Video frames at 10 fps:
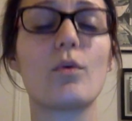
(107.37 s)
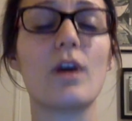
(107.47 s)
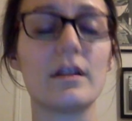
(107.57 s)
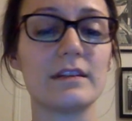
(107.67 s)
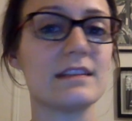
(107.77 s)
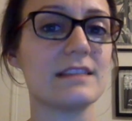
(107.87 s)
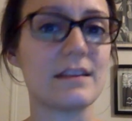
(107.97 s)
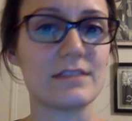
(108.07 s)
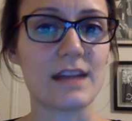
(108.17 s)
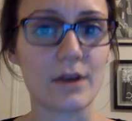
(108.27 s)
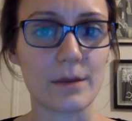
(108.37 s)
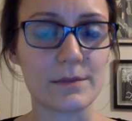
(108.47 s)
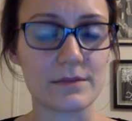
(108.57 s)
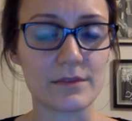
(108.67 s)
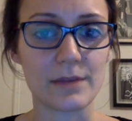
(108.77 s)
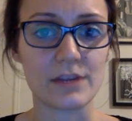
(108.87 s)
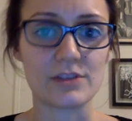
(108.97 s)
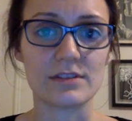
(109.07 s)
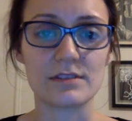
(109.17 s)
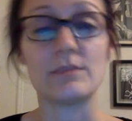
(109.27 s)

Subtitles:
quality and safety outcomes for the patients,